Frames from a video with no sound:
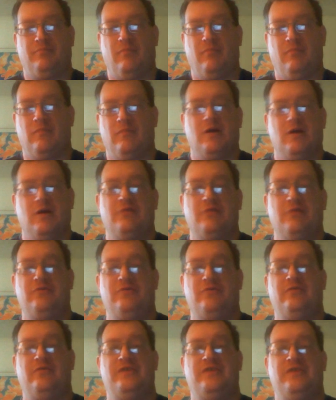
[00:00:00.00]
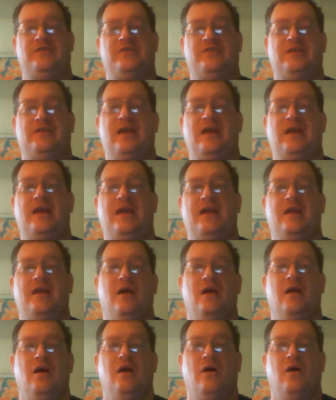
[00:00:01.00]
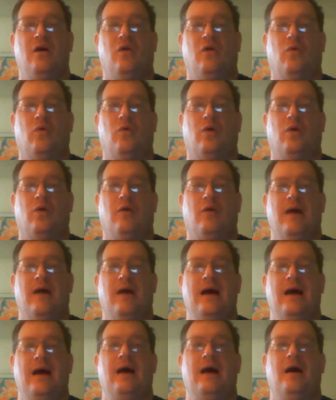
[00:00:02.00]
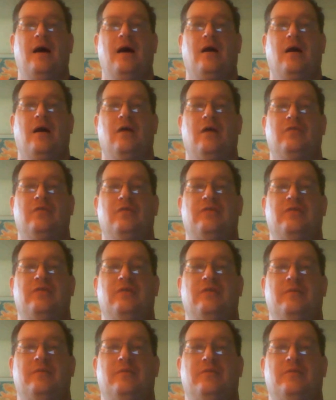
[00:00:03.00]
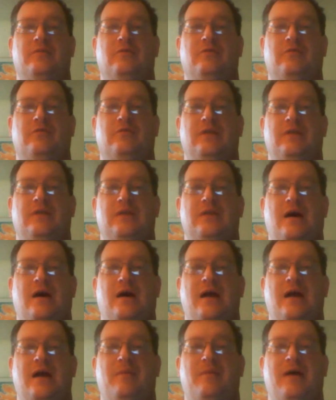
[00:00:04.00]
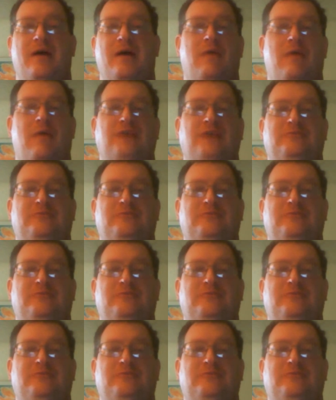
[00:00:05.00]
go through these in a day, or go through them 2 or 3 at a time, or I watch them